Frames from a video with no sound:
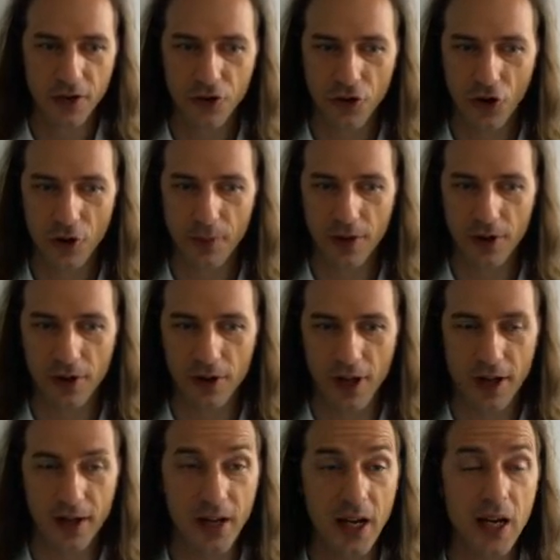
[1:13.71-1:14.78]
terminal,
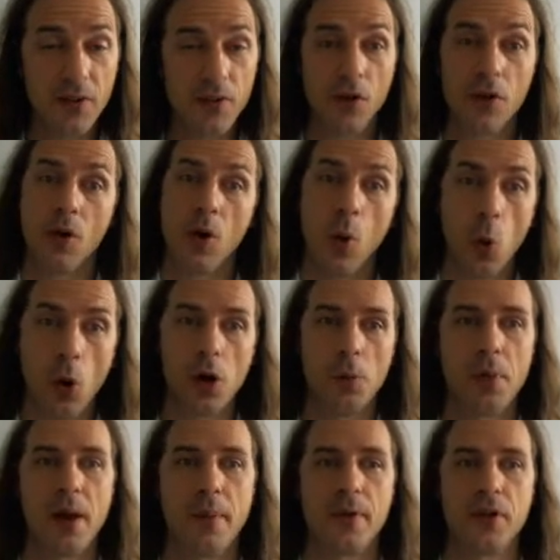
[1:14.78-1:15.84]
and even
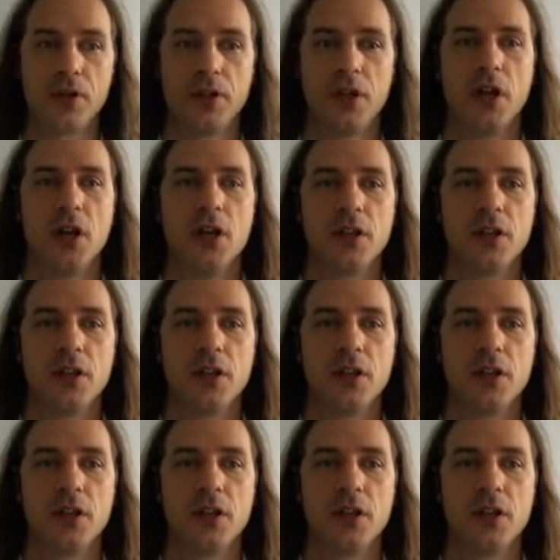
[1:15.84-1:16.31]
wallpapers.